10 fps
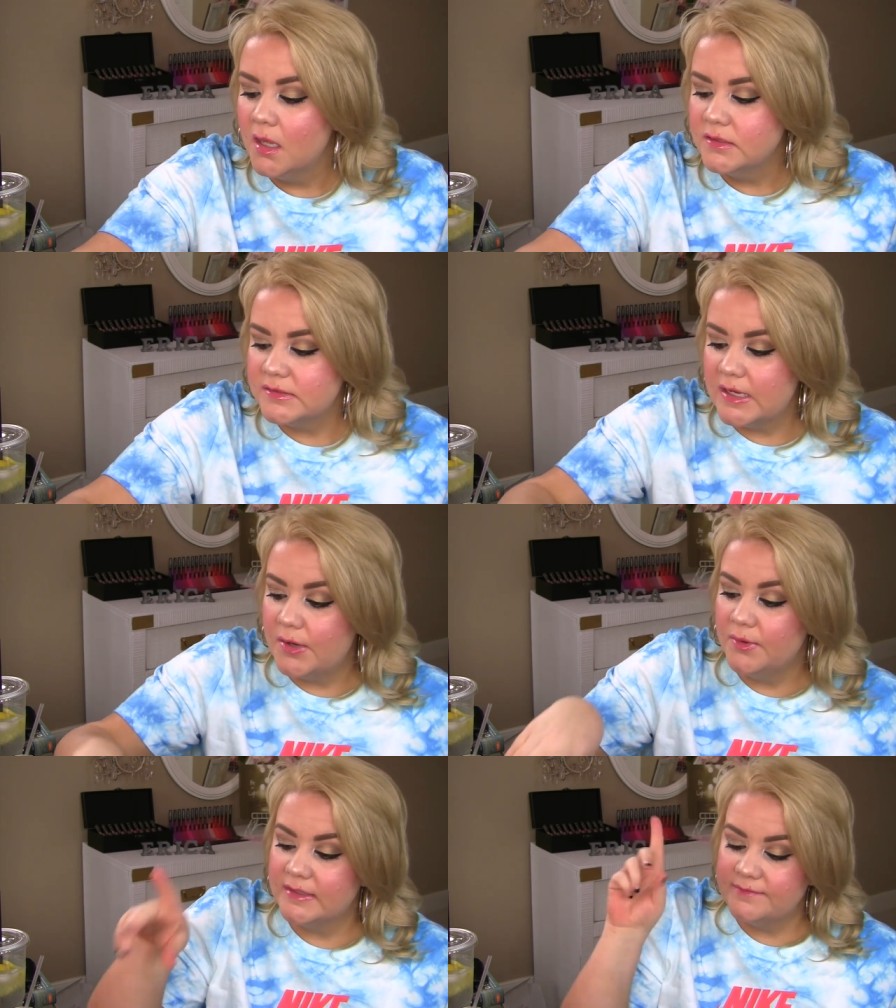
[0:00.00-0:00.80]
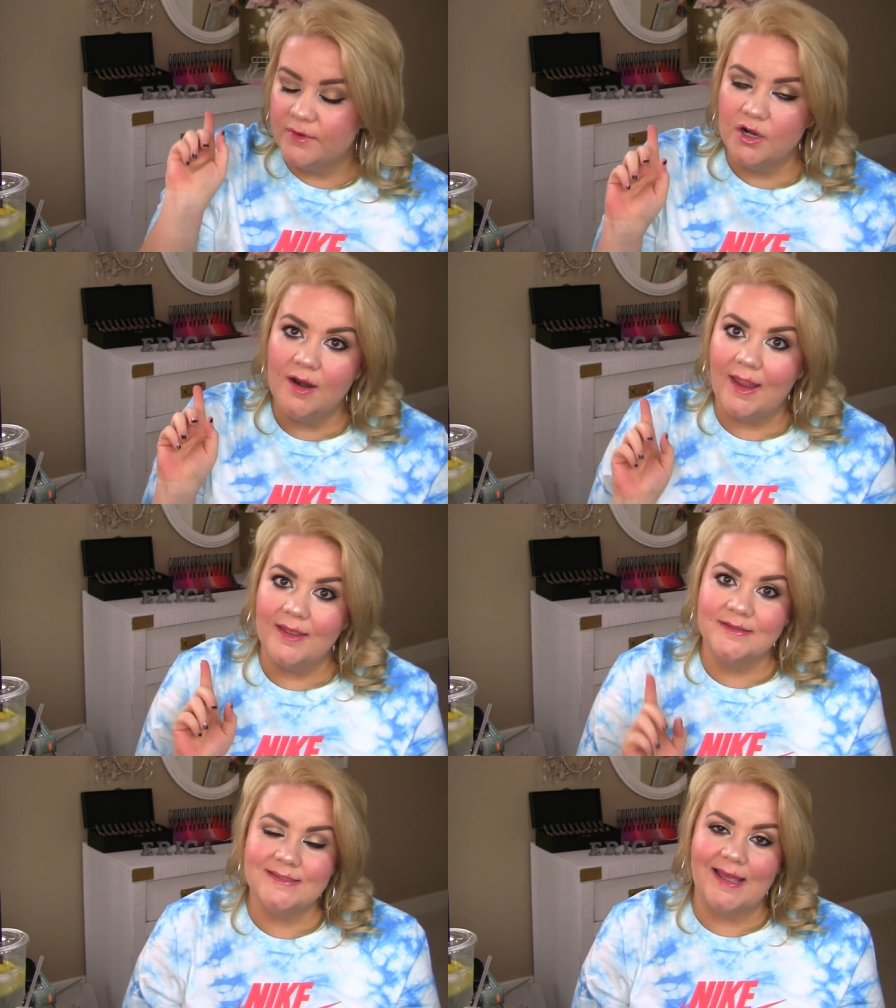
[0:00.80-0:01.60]
So as far
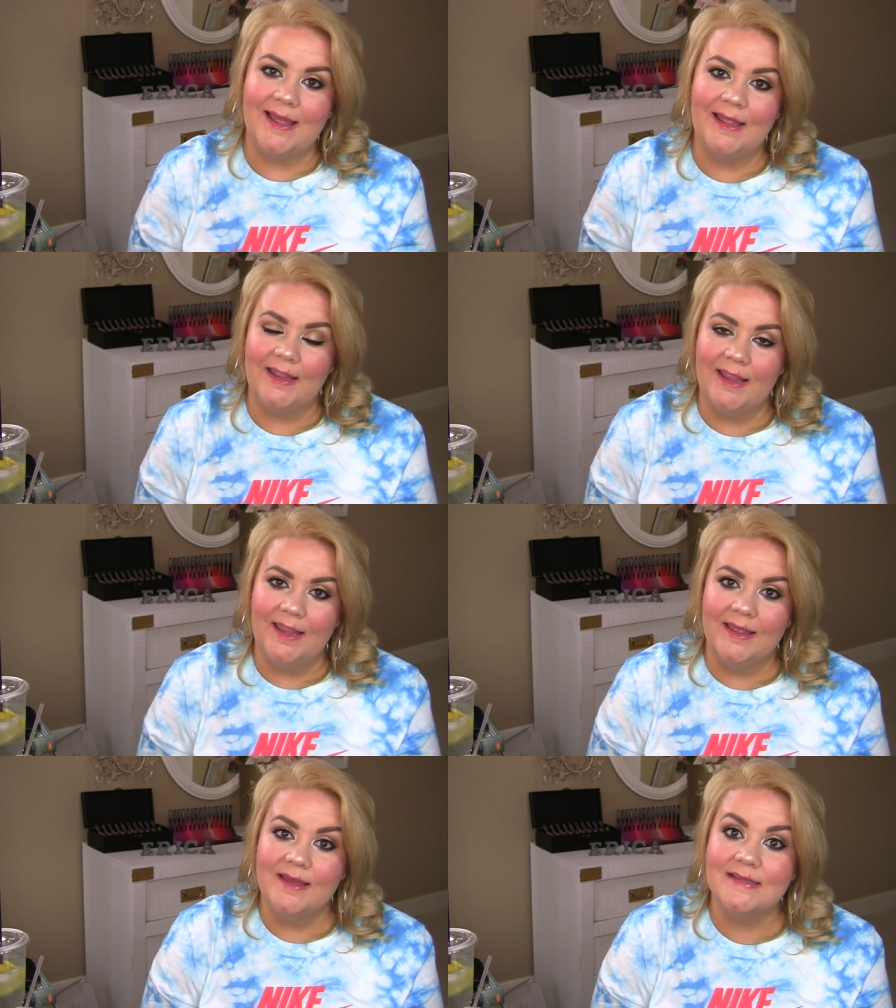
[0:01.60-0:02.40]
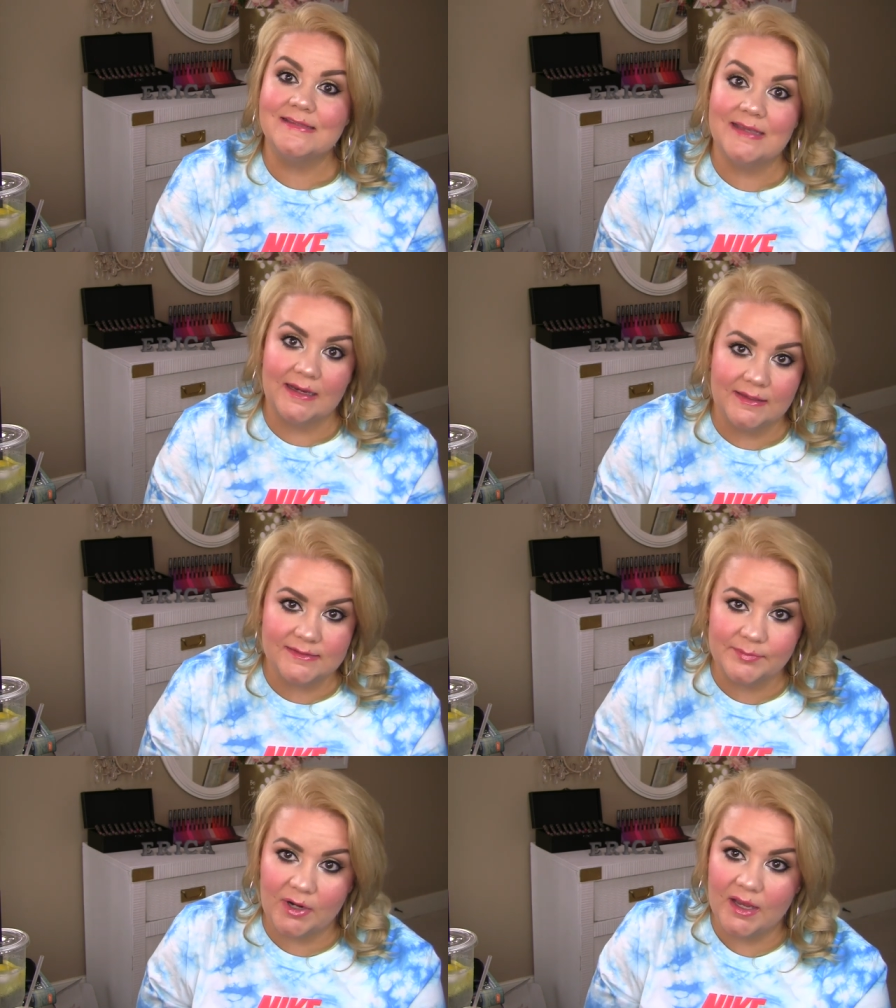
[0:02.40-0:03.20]
as a setting
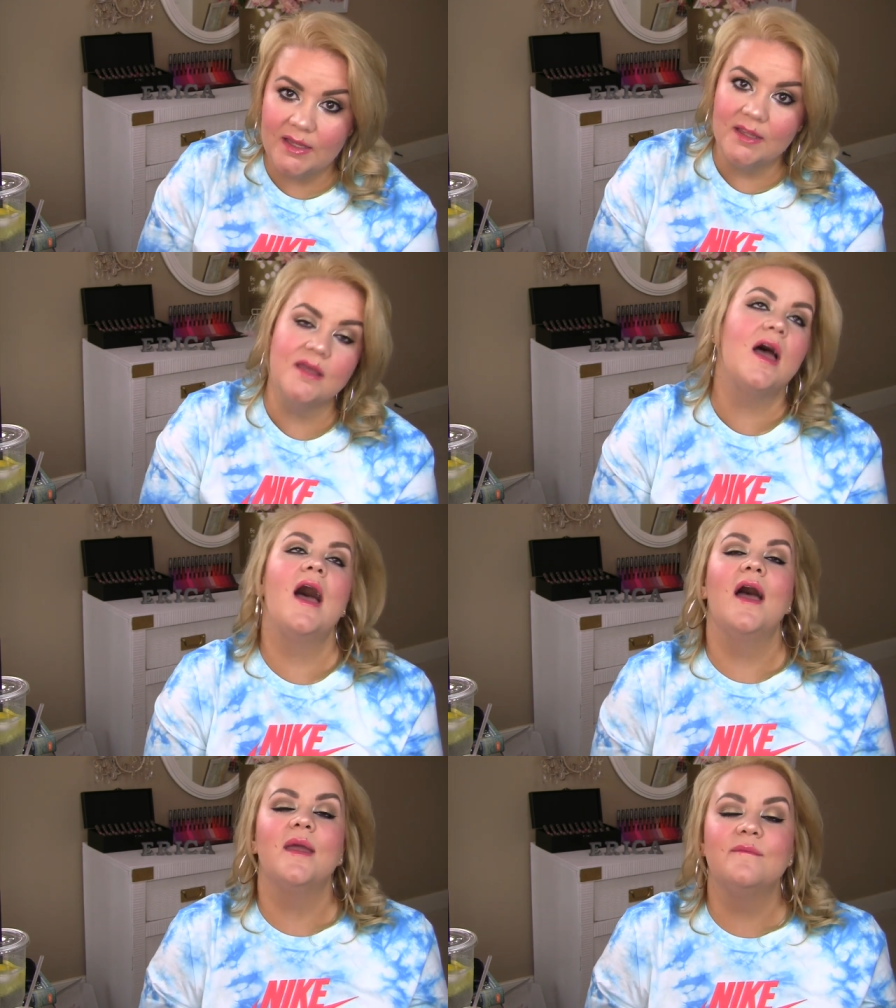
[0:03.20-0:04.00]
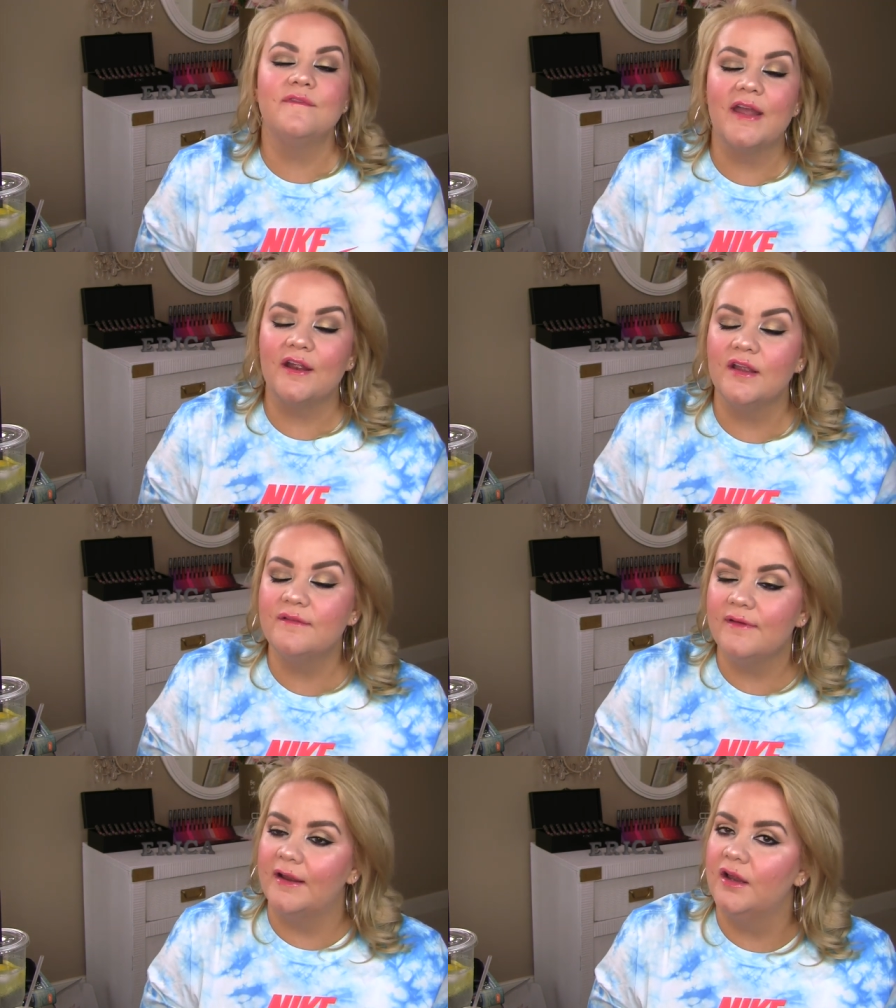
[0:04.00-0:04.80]
spray, I am
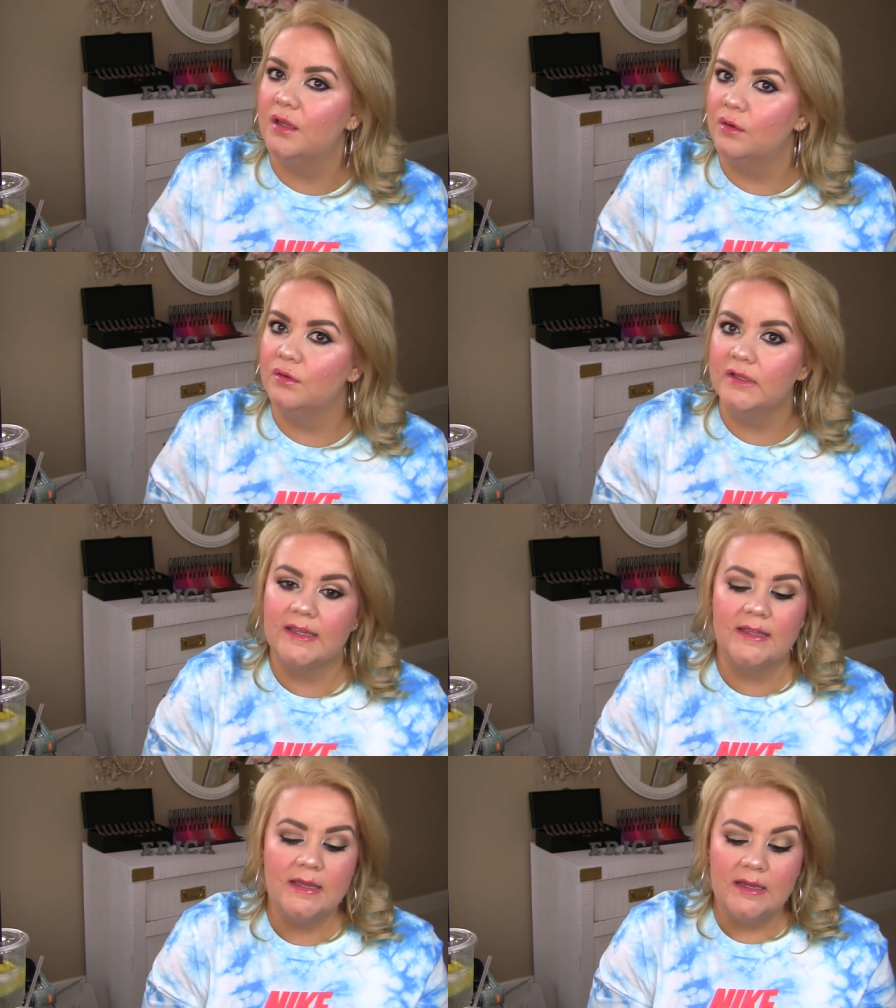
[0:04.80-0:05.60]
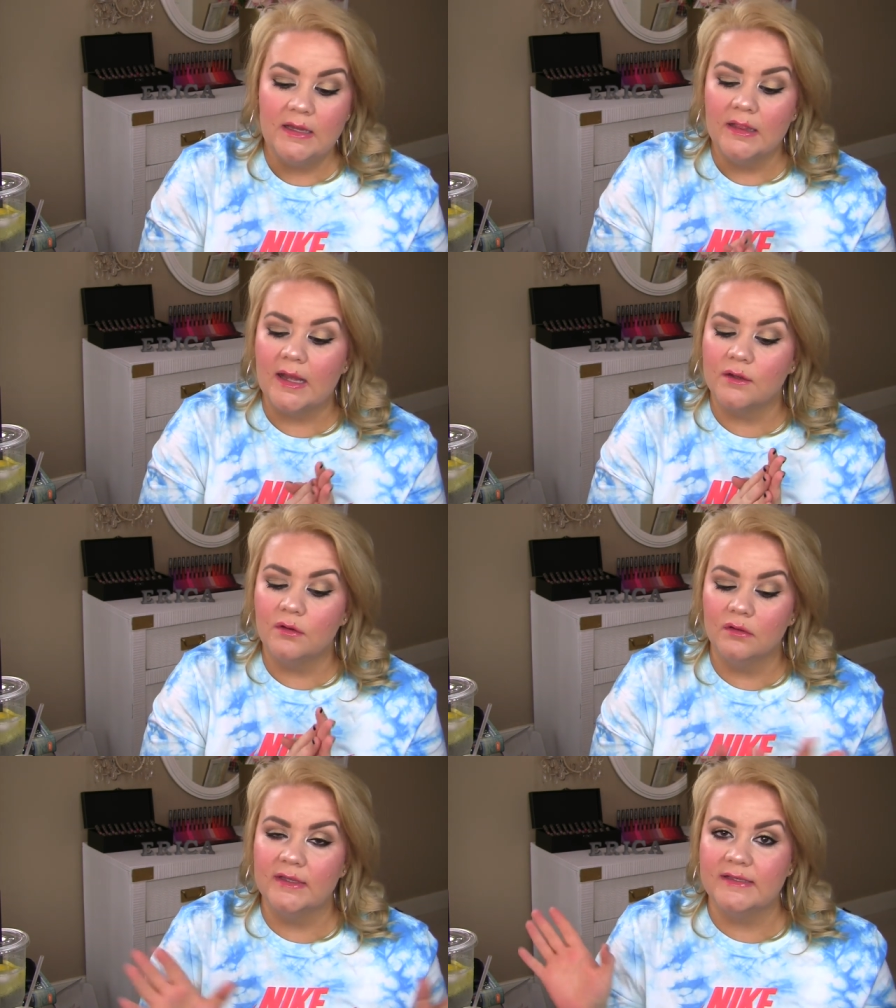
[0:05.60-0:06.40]
very, very oily, like
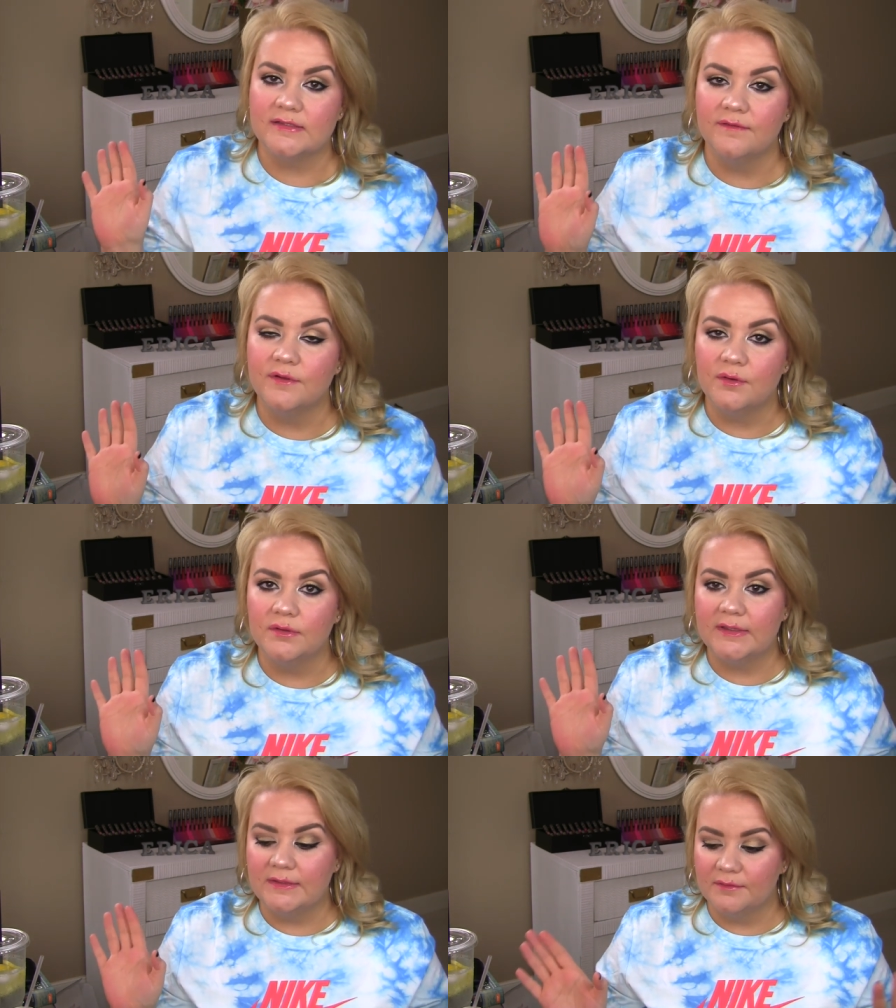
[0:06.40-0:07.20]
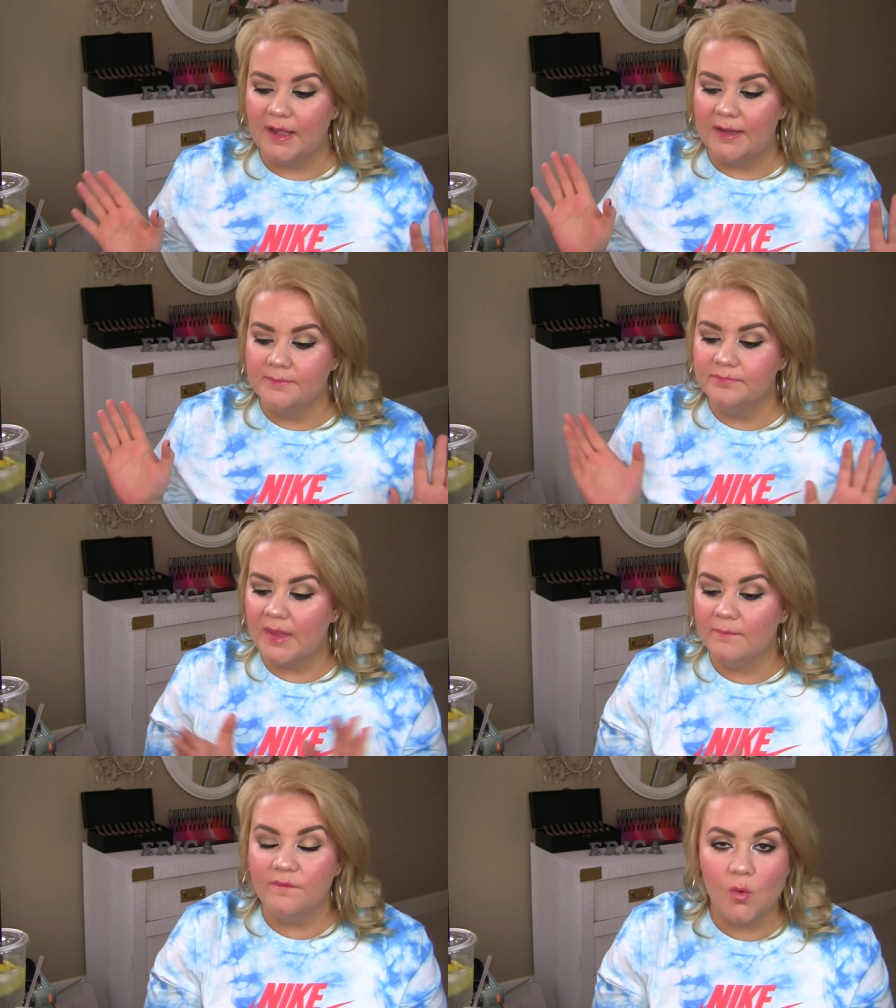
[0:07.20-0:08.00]
oiliest of the oily, okay?
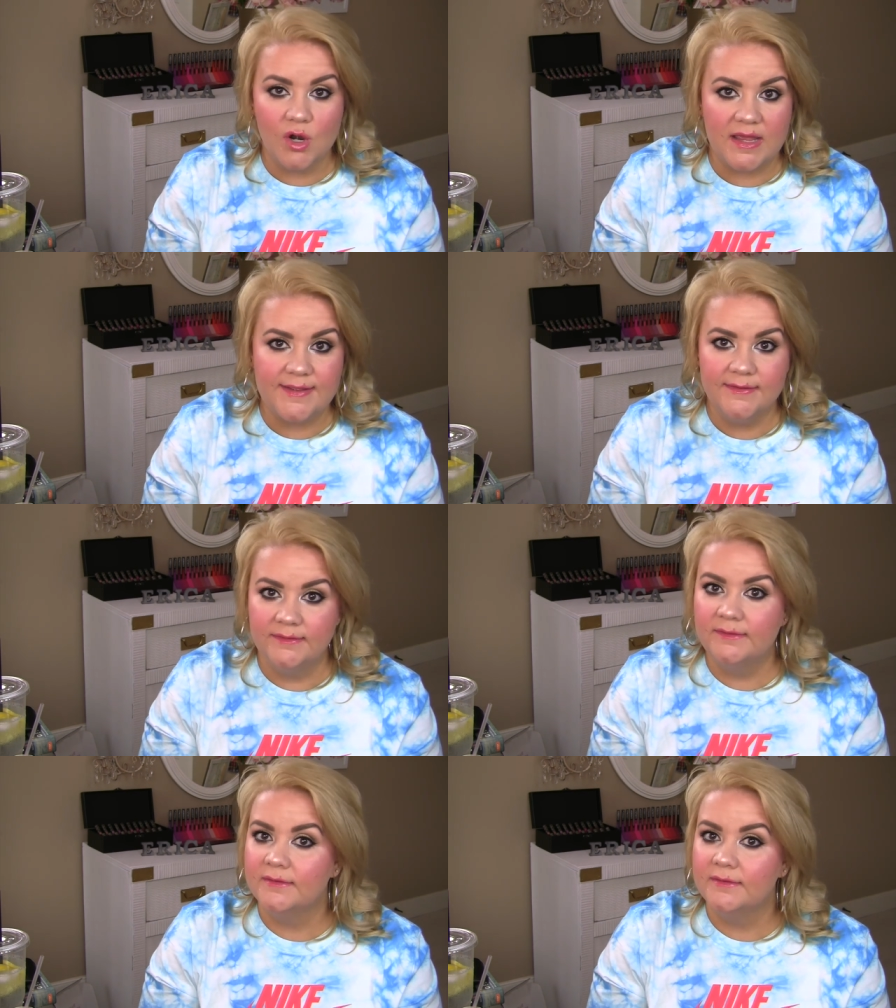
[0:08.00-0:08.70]
I'm 40.